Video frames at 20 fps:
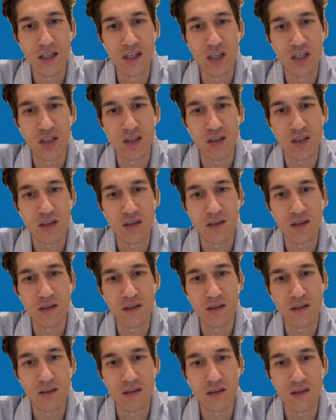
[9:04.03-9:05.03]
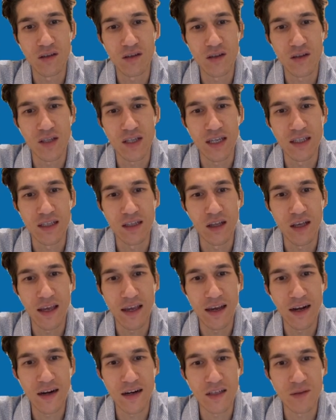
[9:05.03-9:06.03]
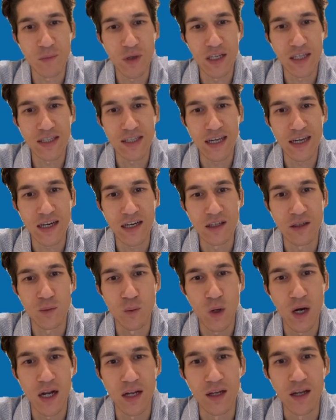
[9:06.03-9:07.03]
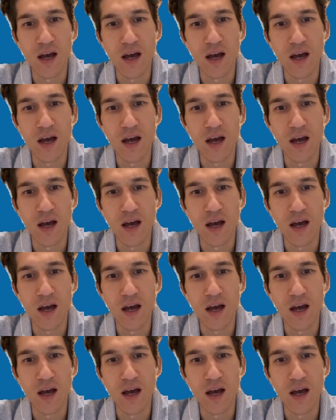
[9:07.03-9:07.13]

just Settle Here is my second one.